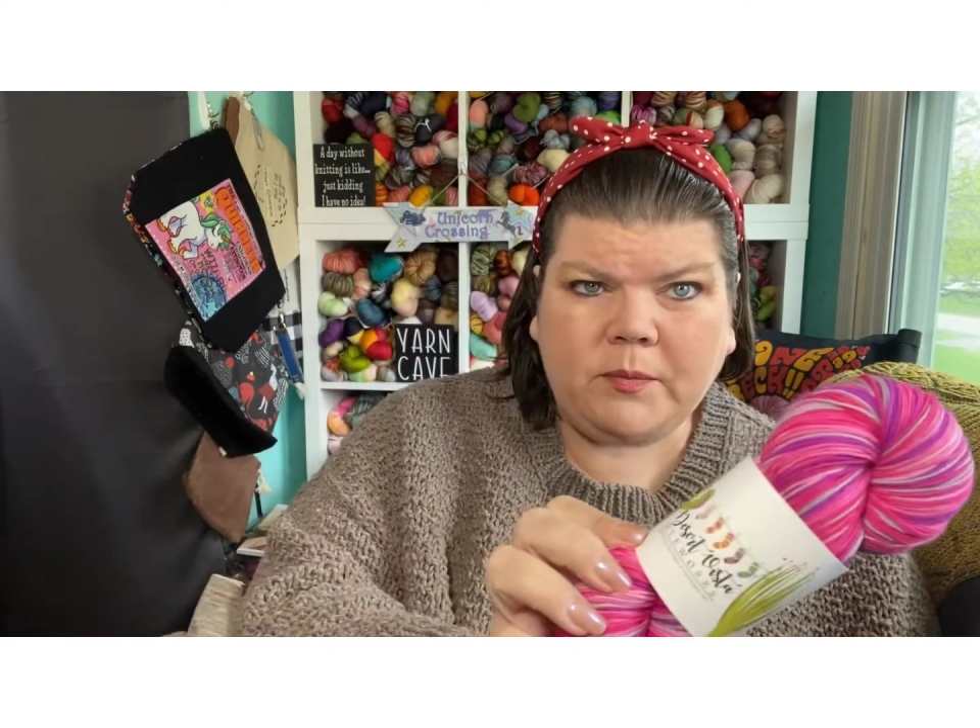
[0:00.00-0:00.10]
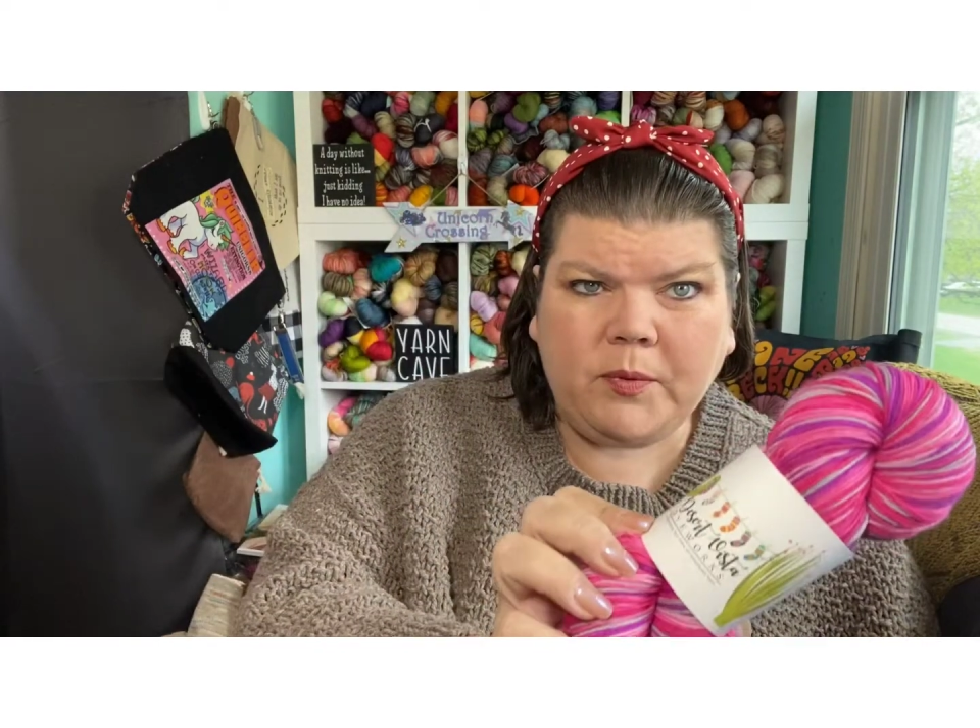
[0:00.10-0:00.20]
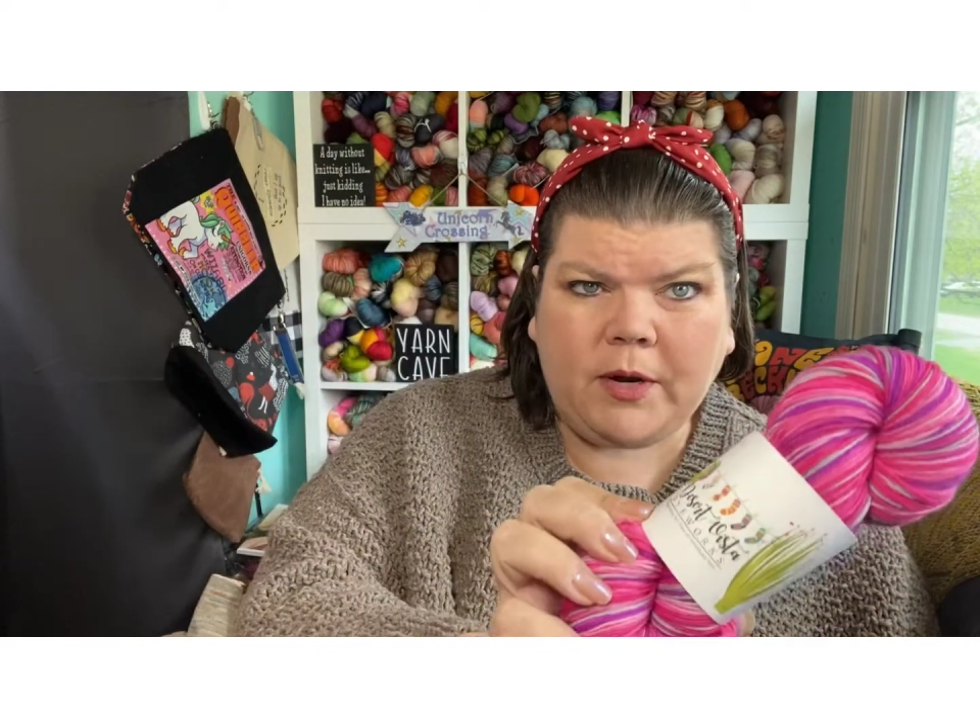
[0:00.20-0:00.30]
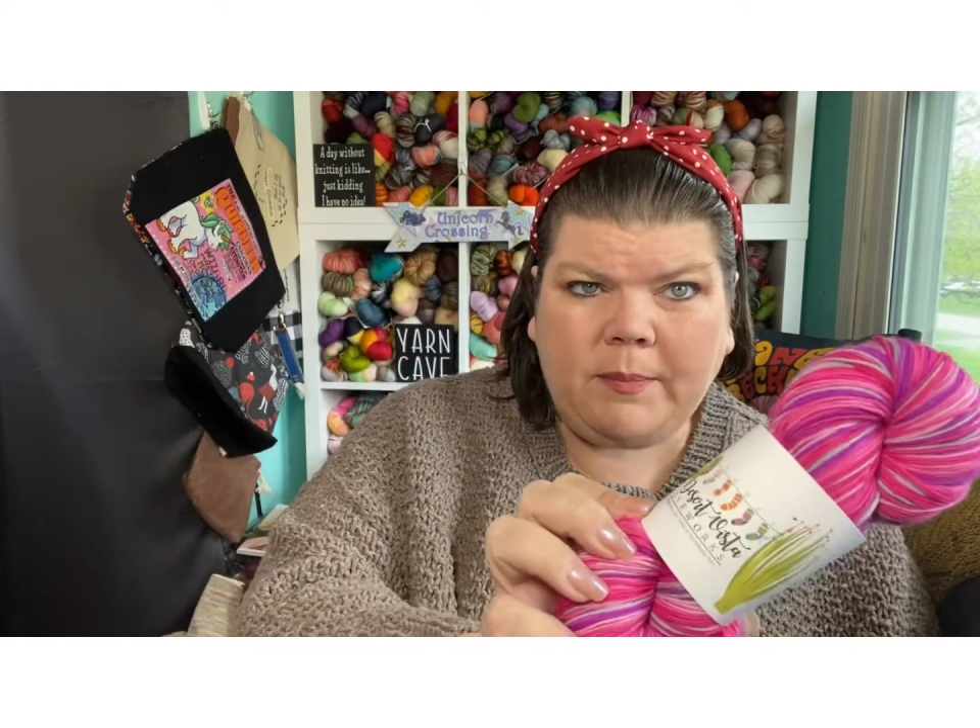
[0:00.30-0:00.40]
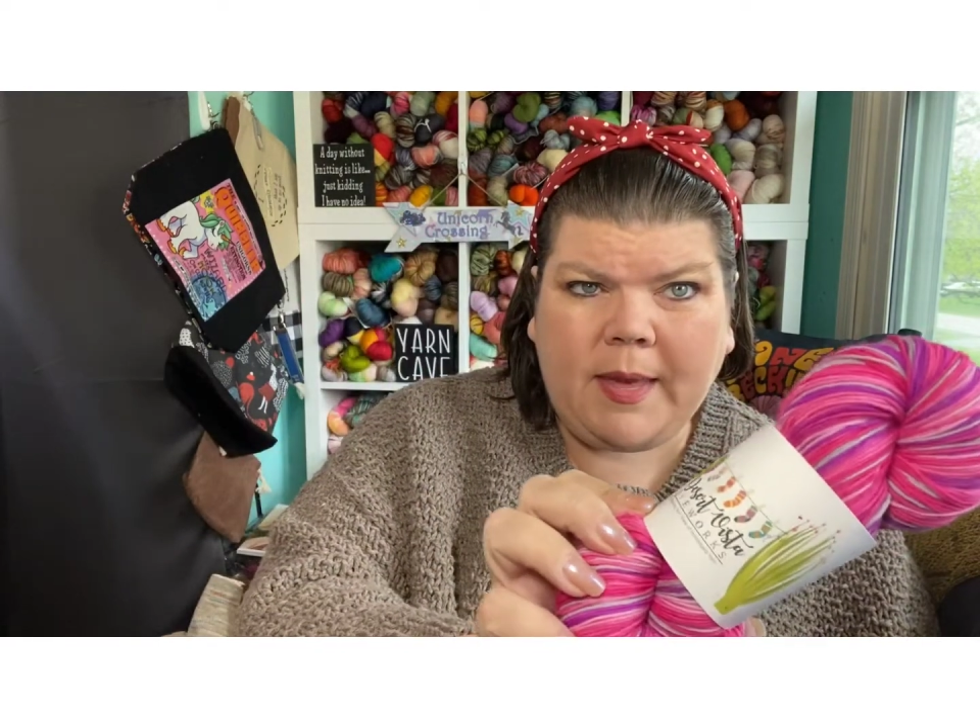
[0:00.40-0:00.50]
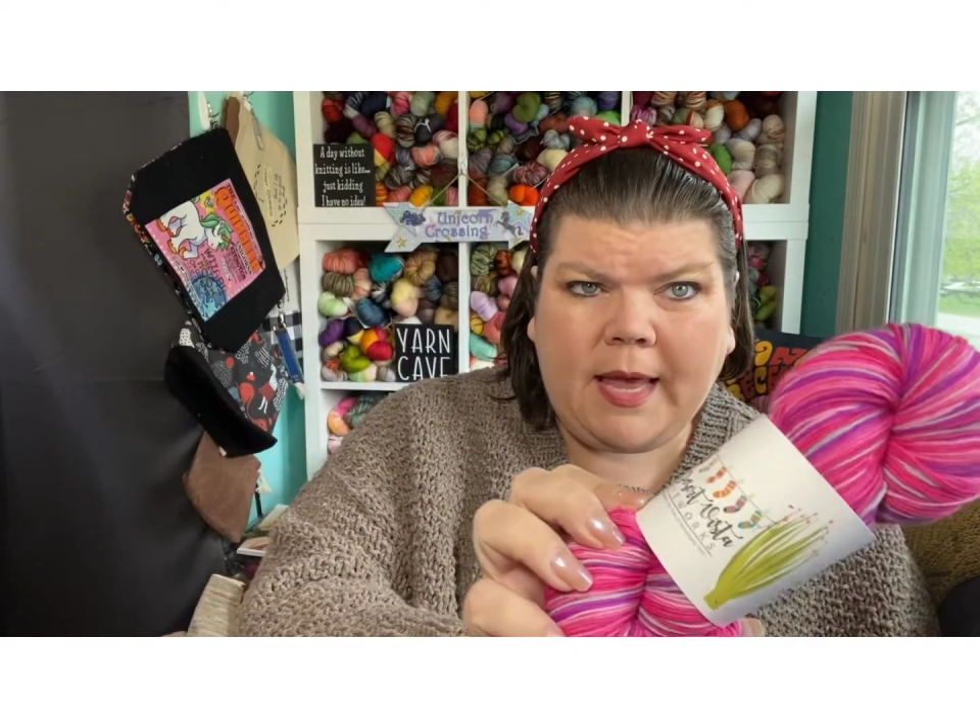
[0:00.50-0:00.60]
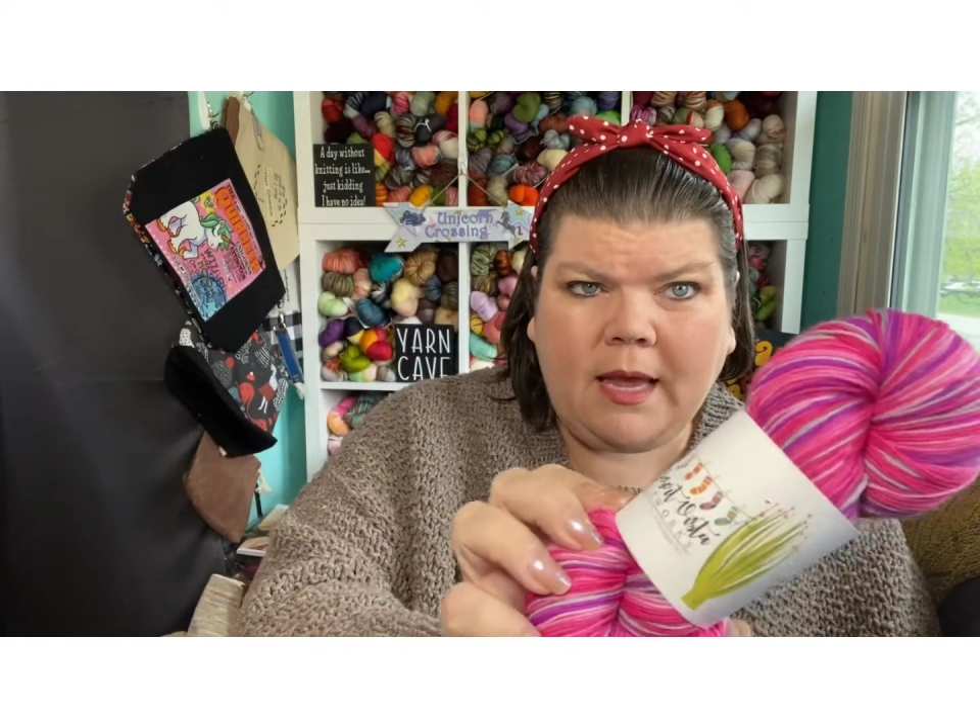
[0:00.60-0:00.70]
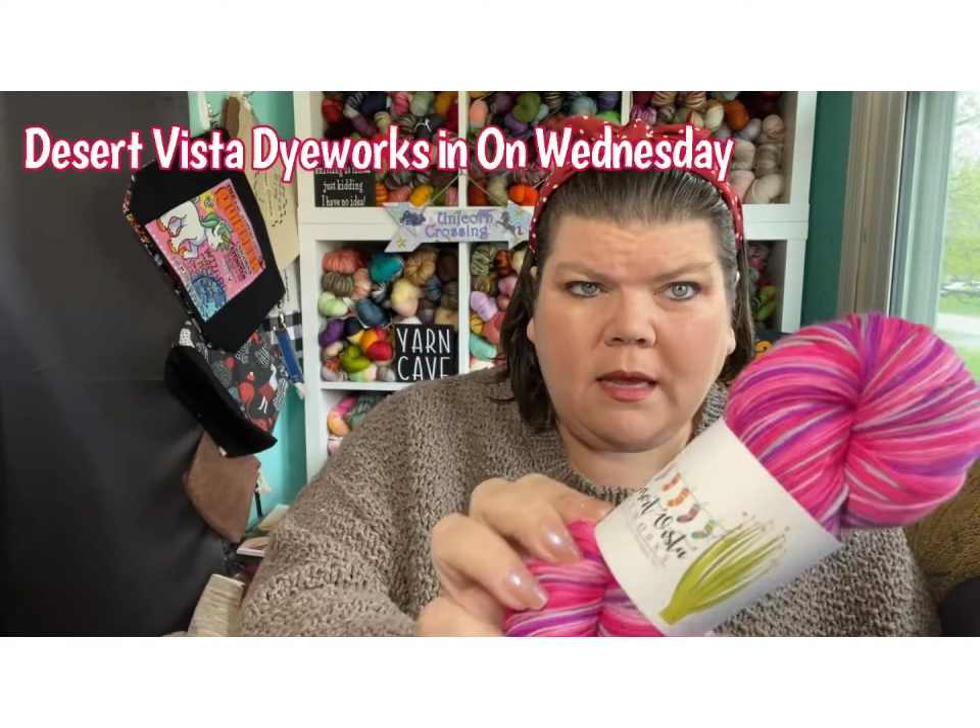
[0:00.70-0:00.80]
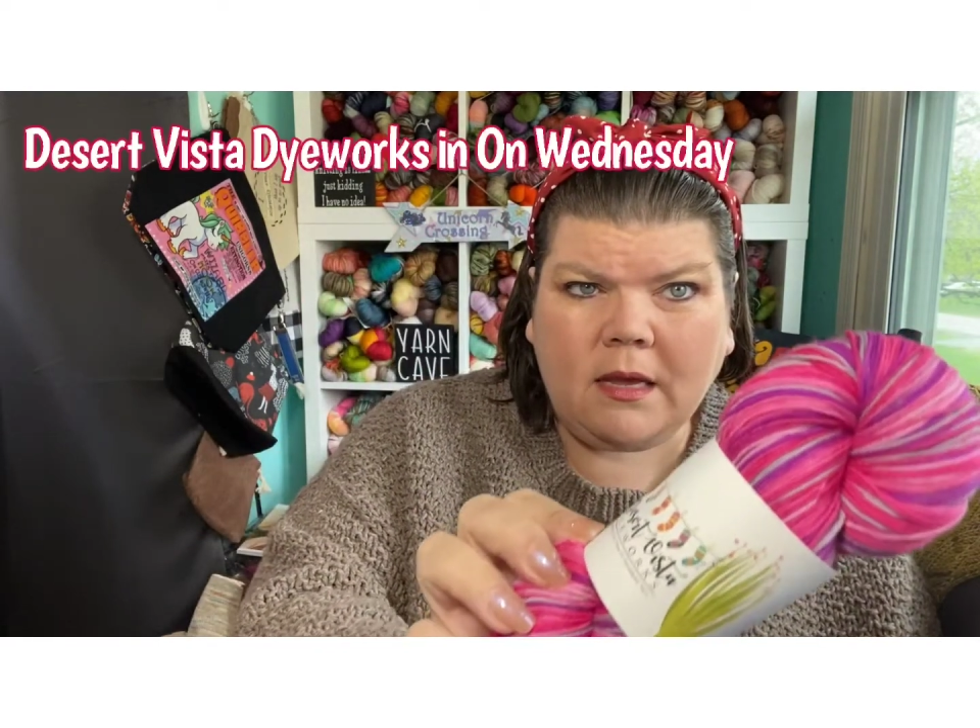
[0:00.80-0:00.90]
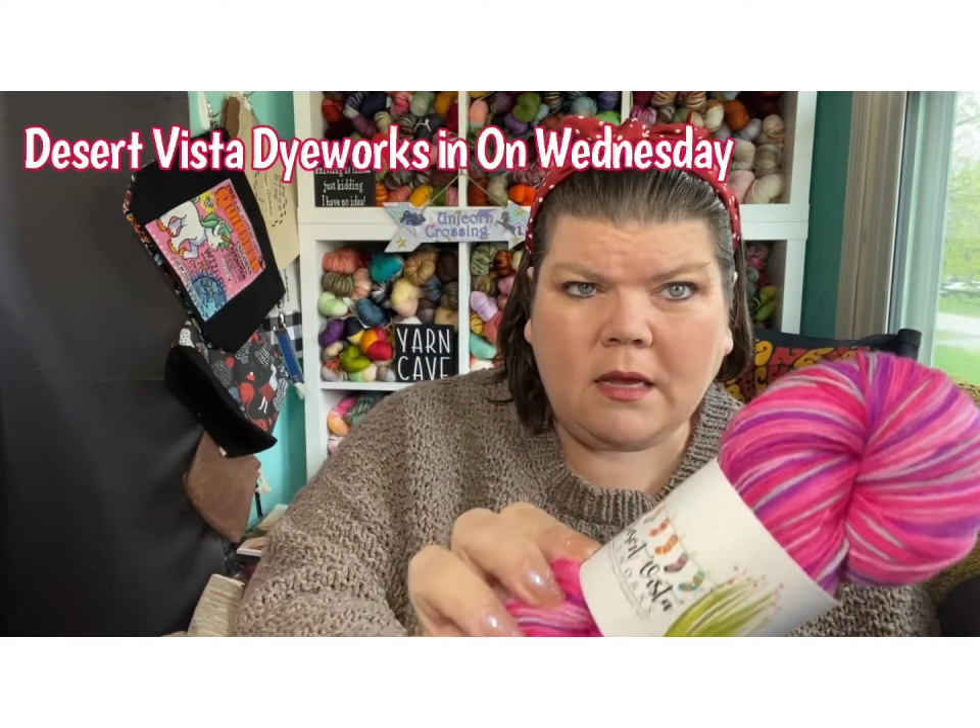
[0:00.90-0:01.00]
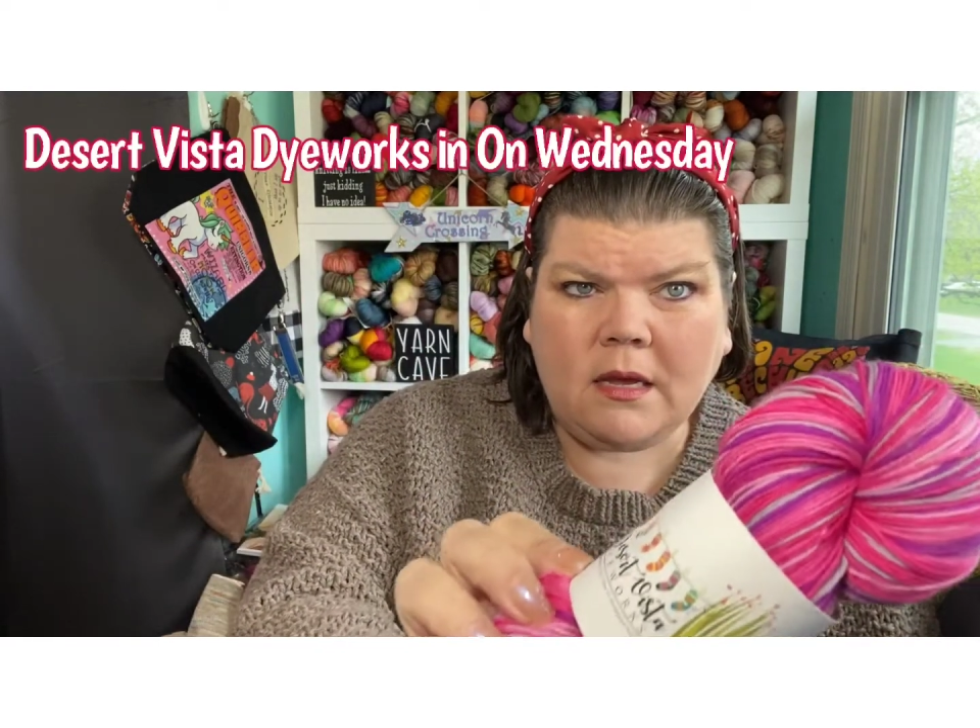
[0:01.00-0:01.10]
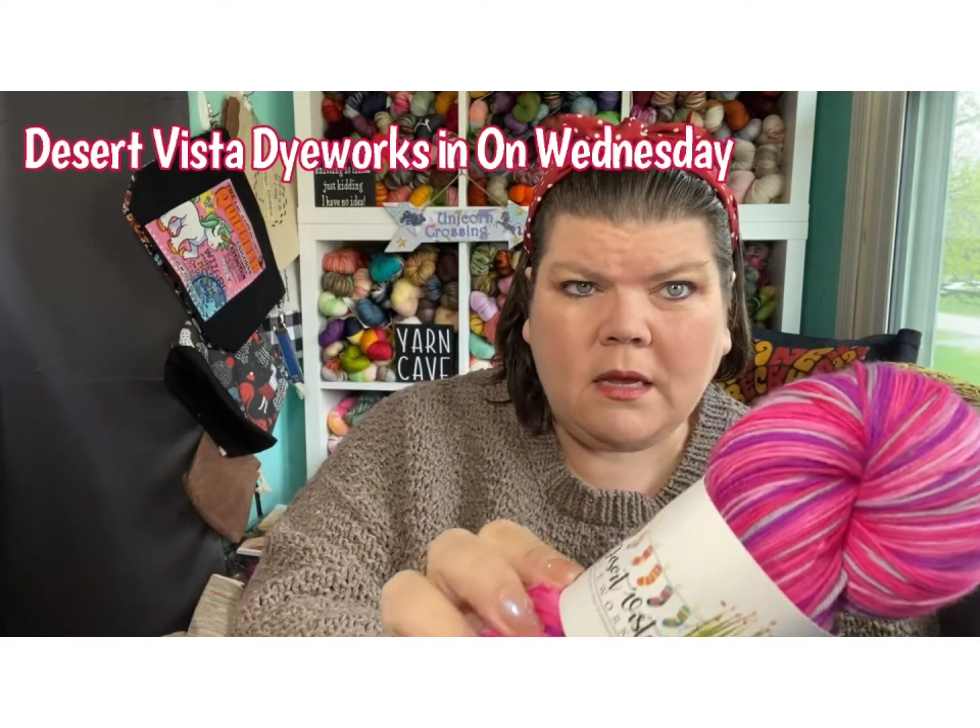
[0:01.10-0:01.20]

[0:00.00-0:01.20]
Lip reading: pretty pink.